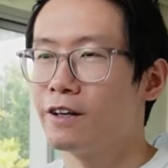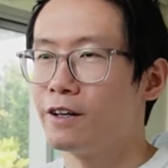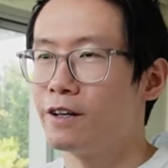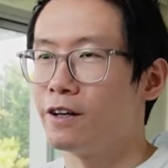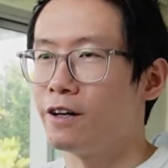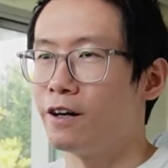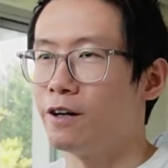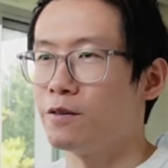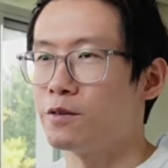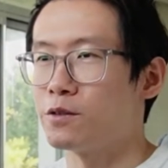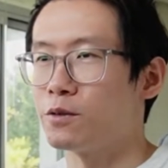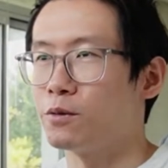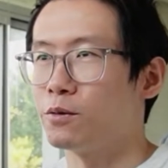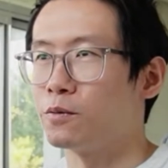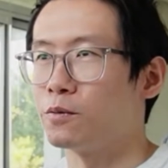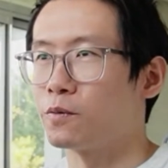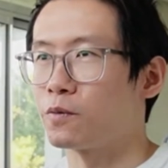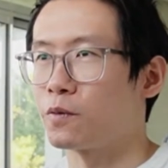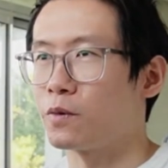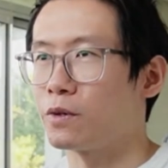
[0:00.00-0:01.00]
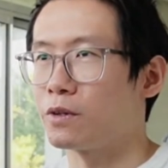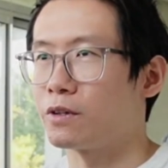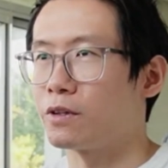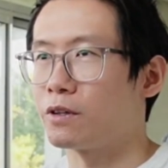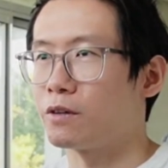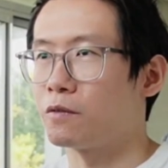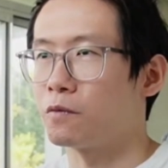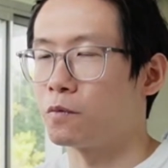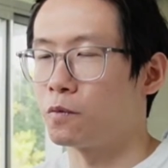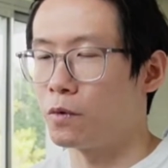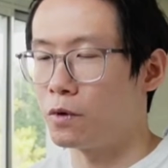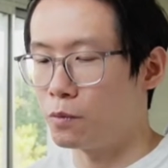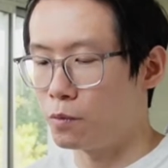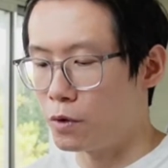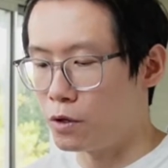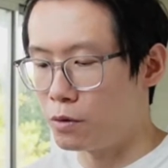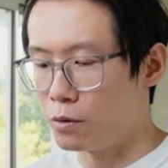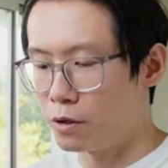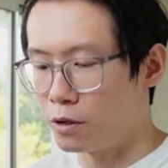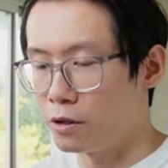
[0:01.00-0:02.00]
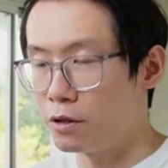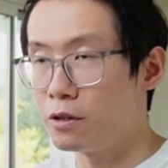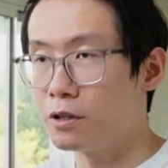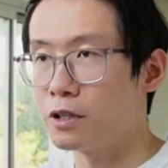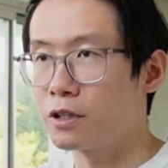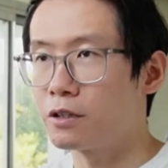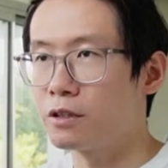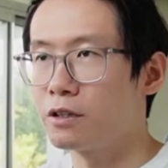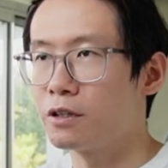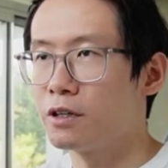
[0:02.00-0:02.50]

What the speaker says: So when you're learning